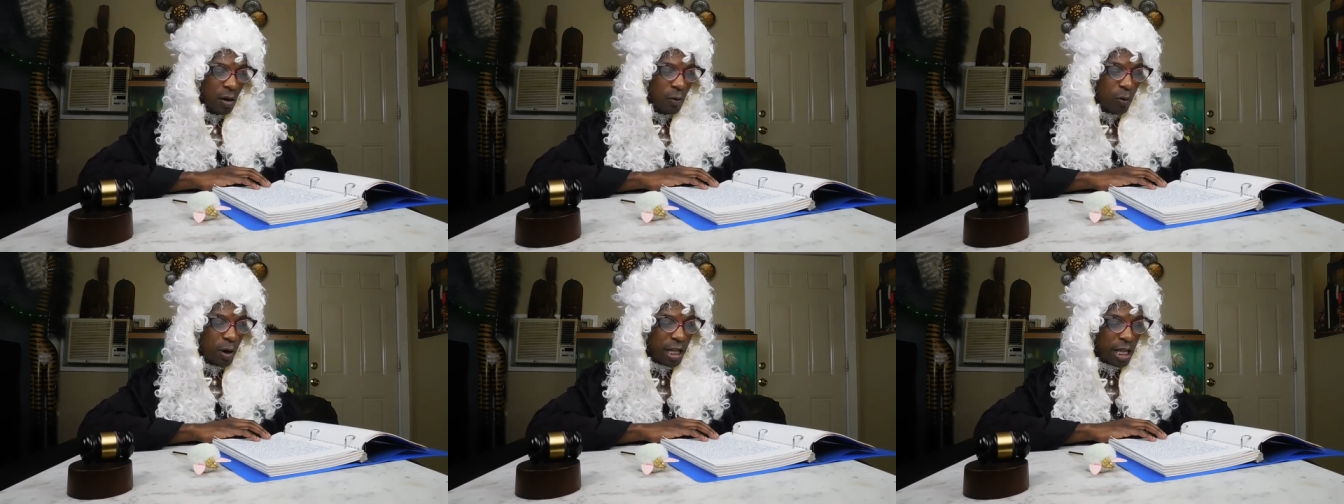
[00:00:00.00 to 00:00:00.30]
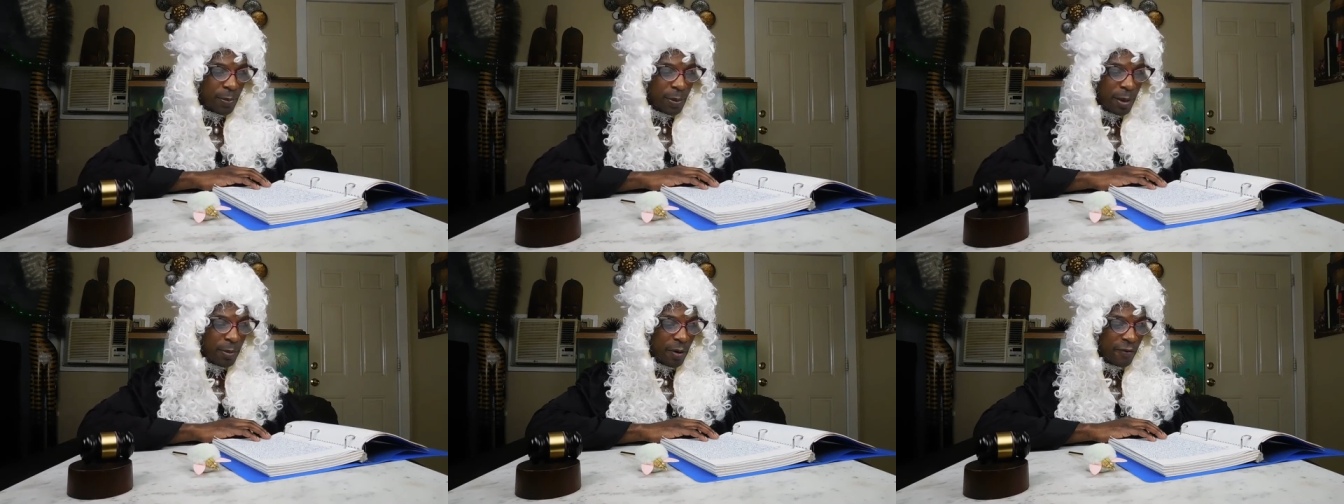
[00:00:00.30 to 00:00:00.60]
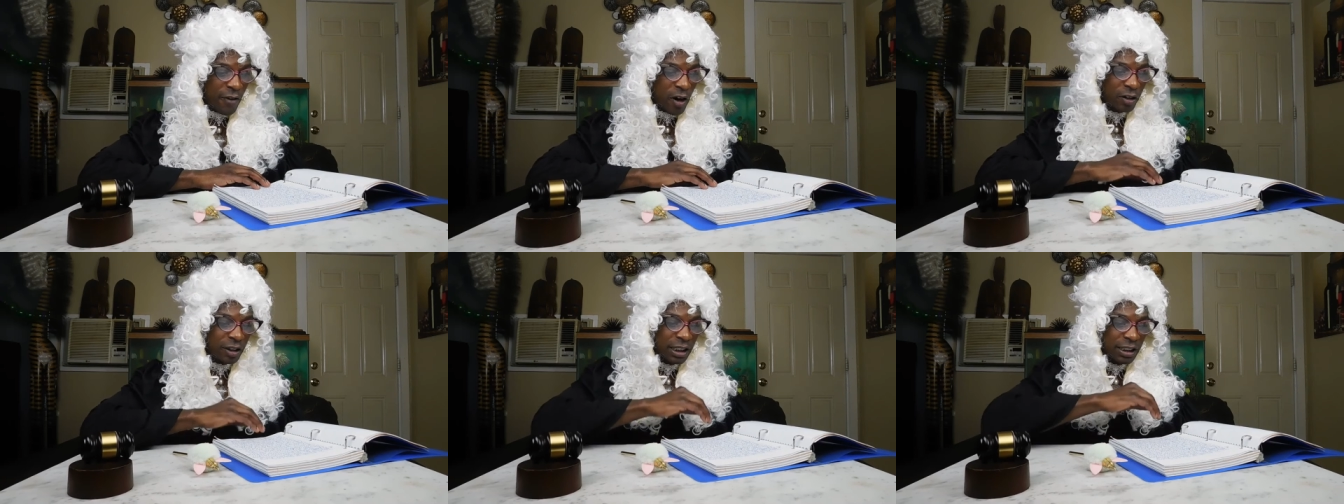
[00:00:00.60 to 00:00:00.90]
we the people
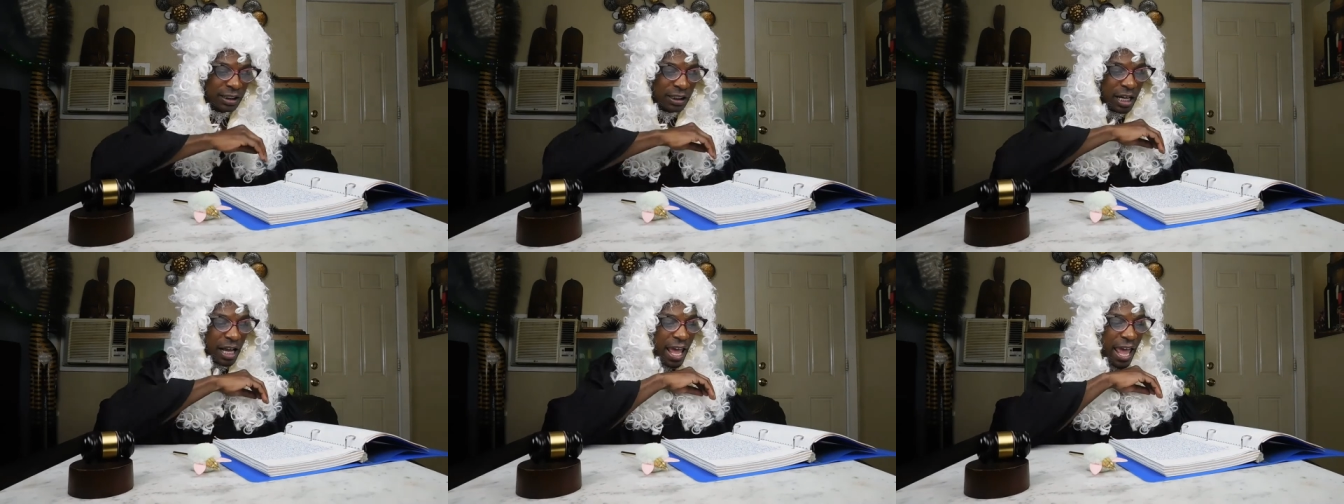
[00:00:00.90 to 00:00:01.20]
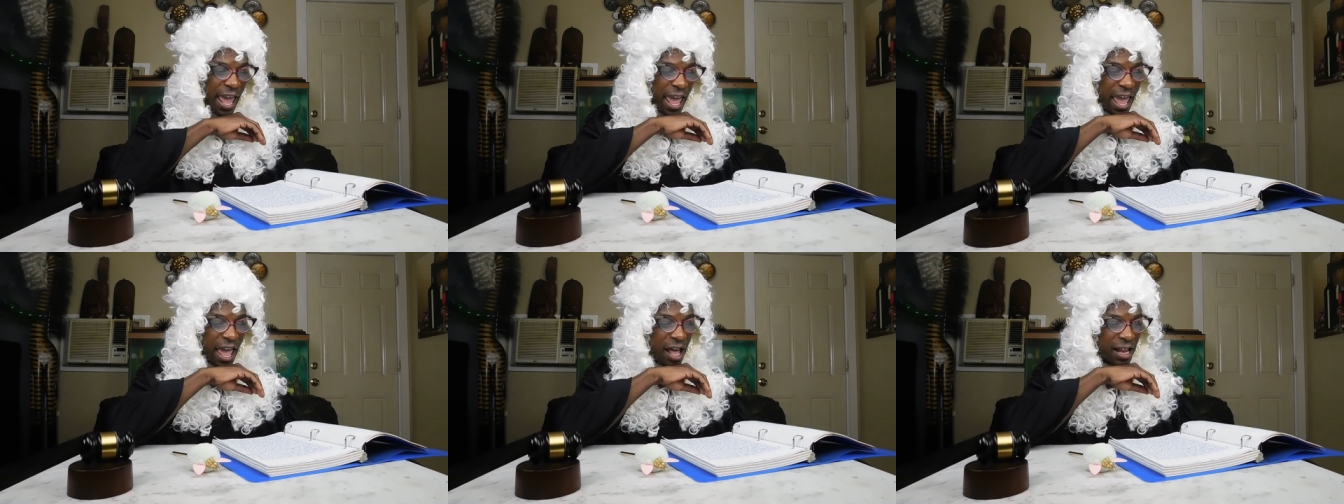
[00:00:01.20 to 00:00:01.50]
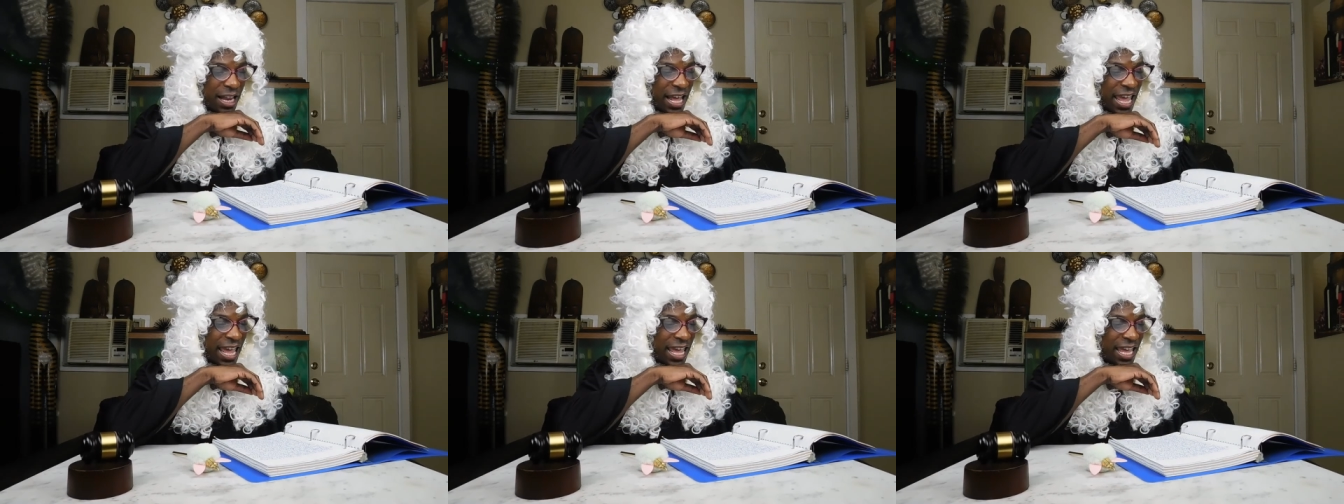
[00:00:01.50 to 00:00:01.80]
versus the
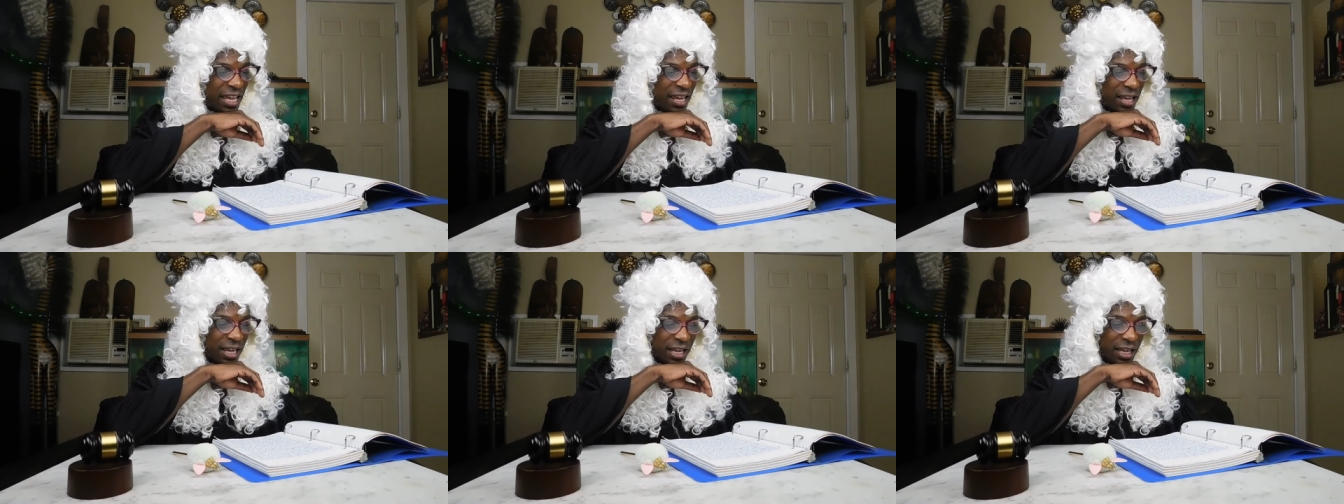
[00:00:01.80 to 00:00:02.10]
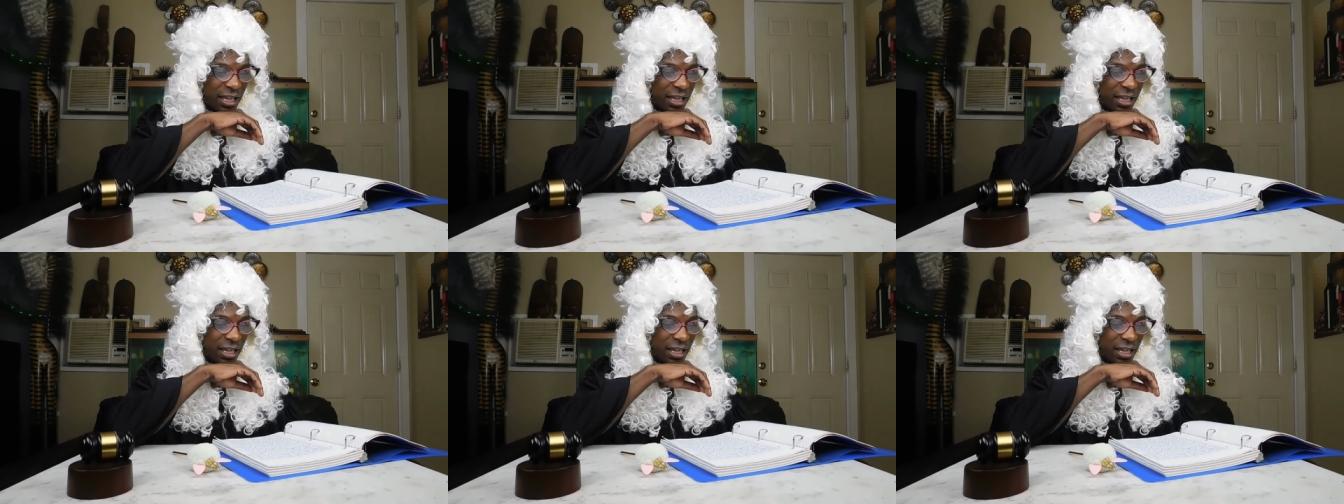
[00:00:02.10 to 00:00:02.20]
LA